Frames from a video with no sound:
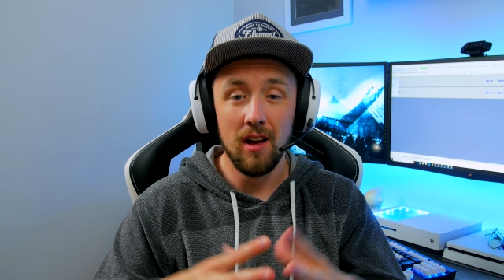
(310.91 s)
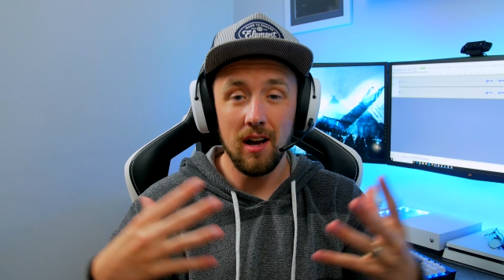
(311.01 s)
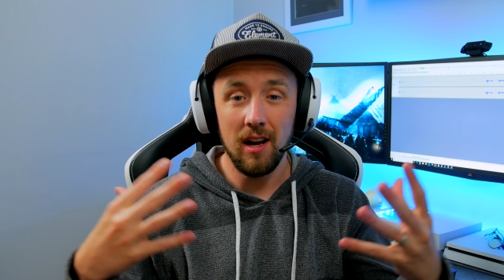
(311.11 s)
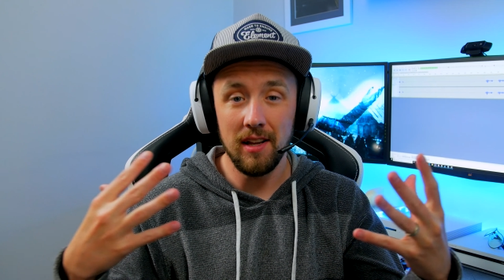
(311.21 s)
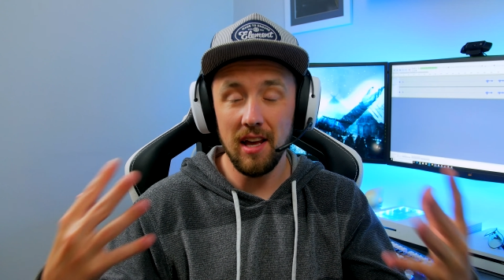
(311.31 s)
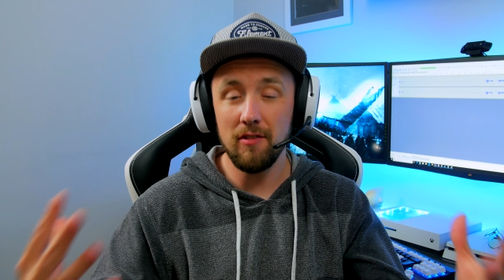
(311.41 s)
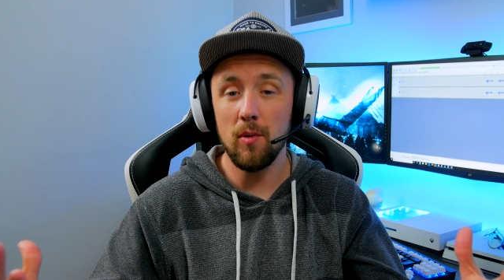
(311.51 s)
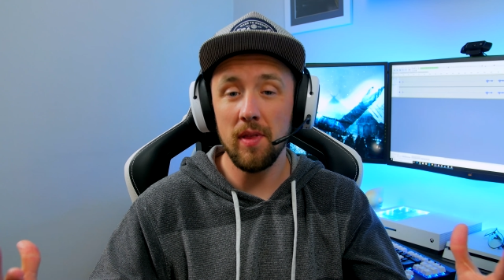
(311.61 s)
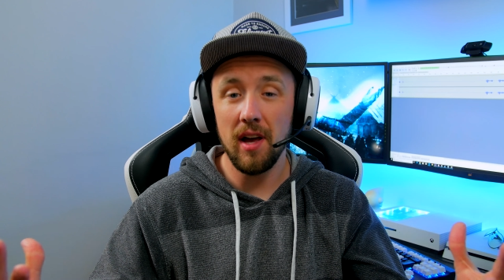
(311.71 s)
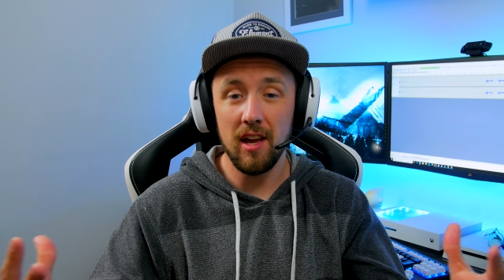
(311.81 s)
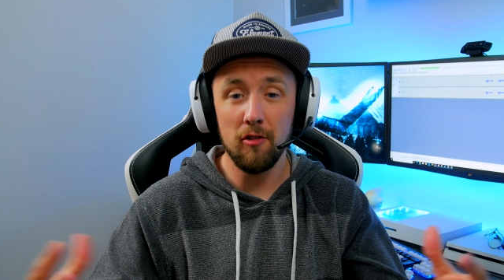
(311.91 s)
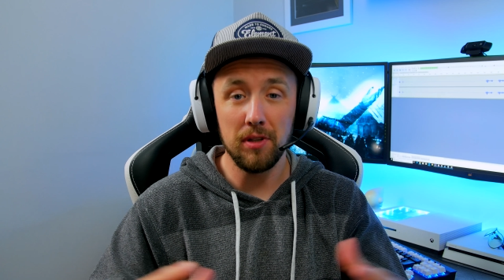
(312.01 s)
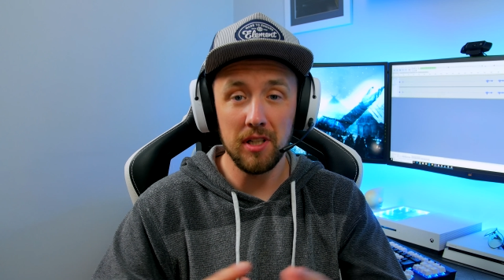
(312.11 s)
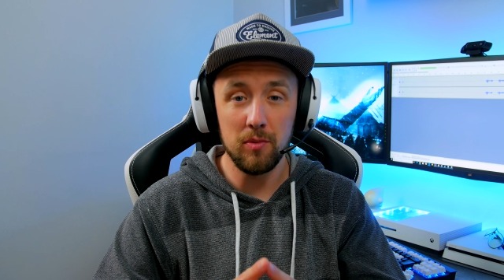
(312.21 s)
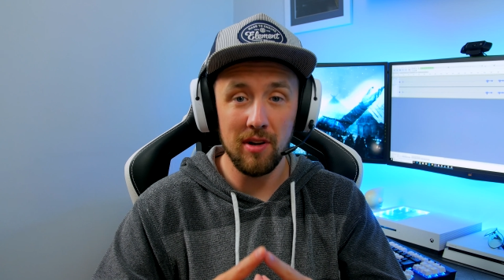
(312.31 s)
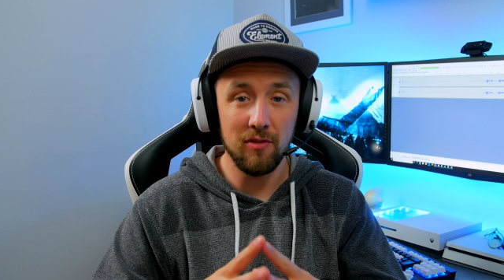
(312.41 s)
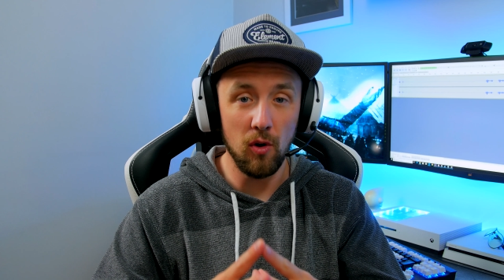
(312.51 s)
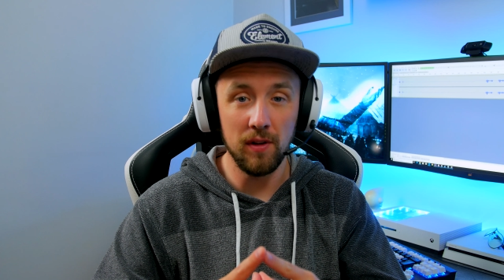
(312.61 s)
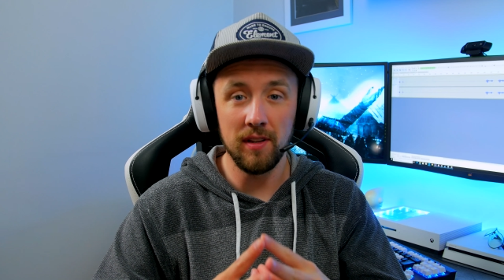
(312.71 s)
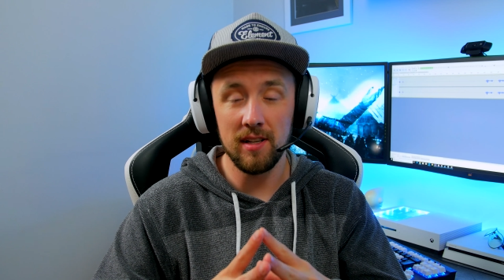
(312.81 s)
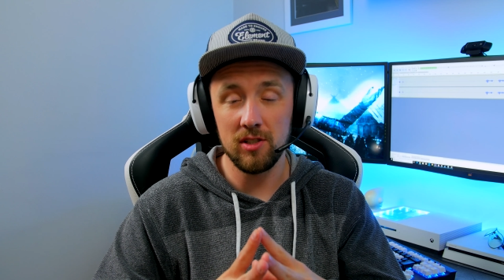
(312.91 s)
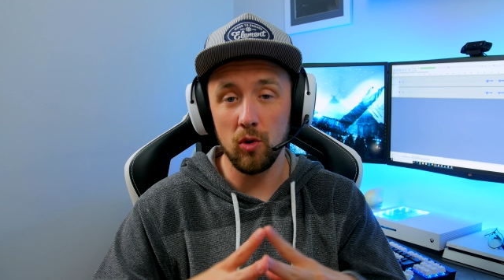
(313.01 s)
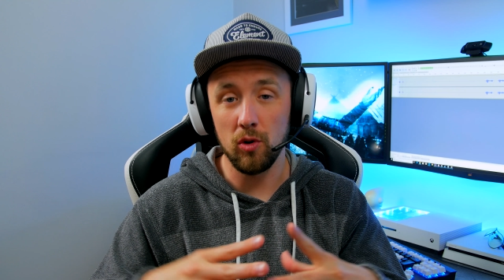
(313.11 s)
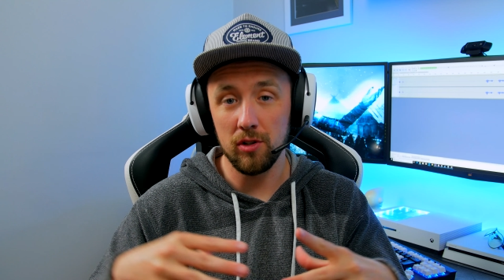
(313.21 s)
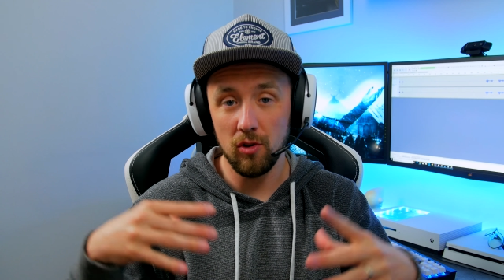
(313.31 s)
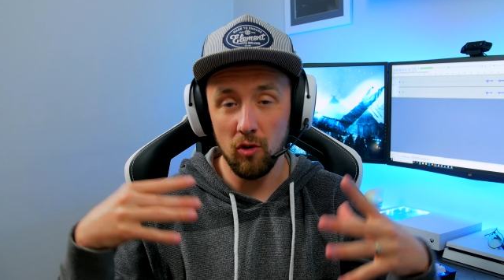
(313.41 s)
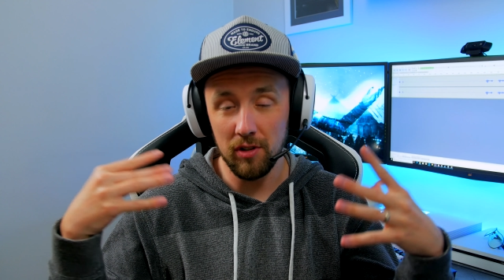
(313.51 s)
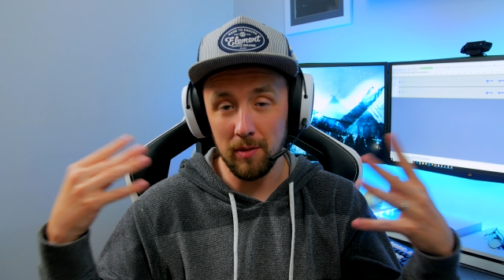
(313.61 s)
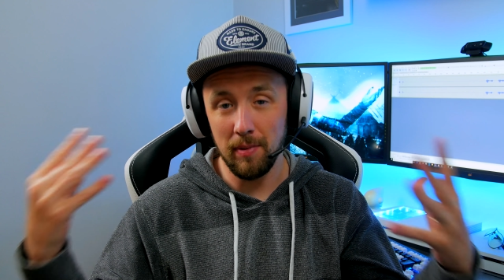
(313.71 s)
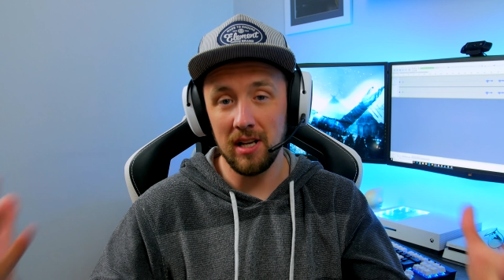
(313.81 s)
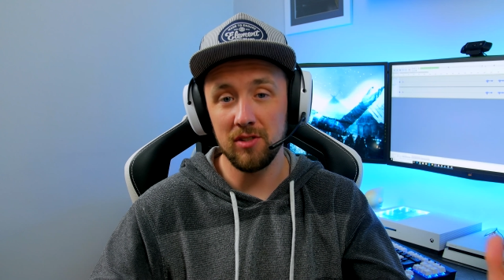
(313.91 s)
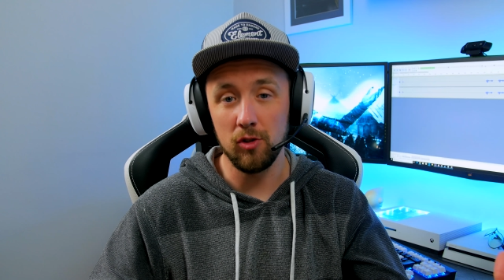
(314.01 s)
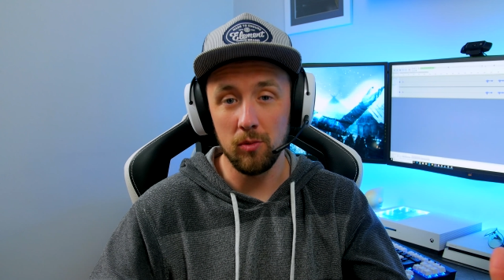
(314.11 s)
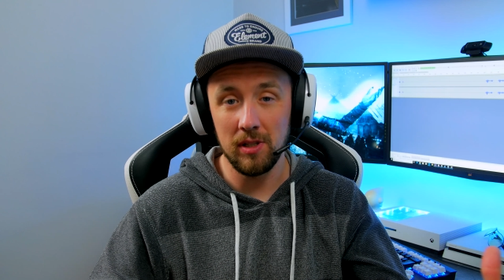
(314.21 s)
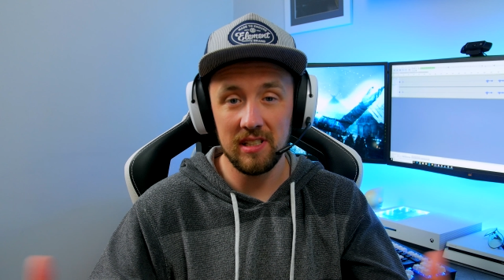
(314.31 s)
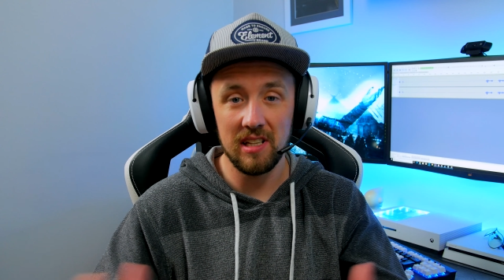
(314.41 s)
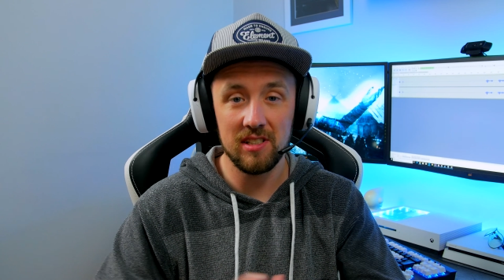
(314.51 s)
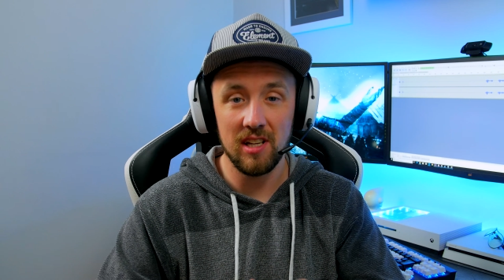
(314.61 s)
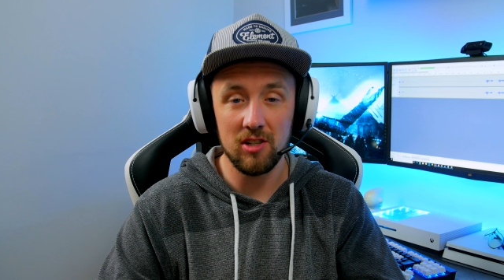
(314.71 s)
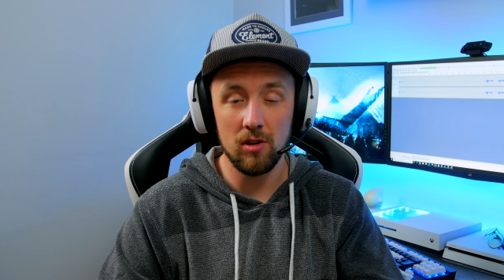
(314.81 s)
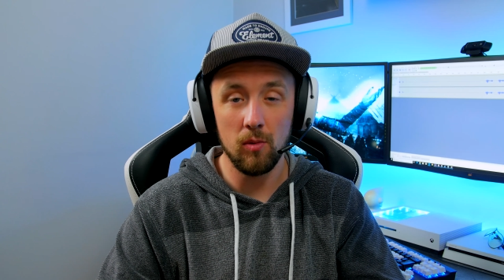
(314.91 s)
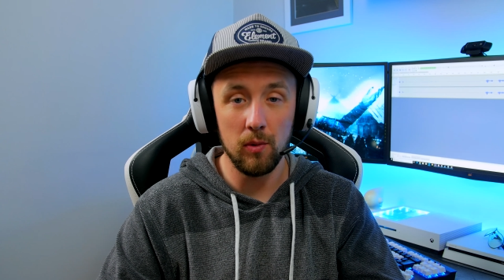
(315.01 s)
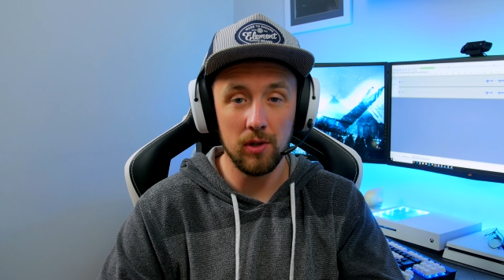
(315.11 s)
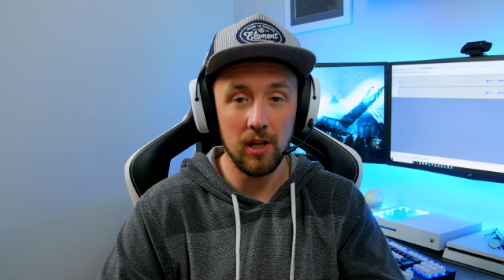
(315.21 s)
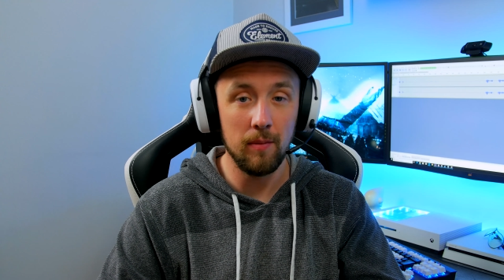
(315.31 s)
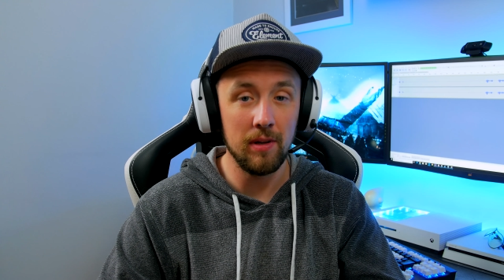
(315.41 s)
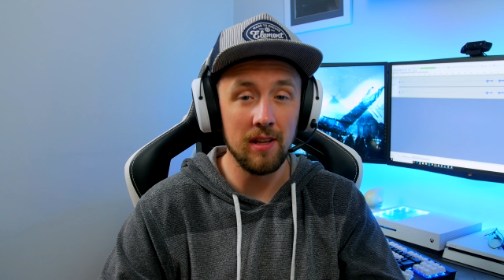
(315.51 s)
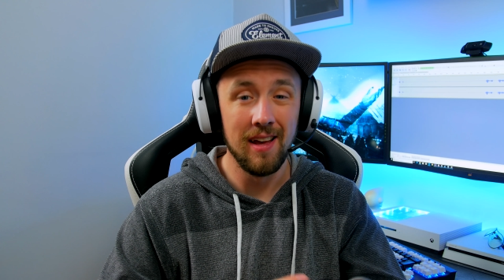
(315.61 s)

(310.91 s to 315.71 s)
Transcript: and everyone that I have played with on Discord over the past few weeks etc. while gaming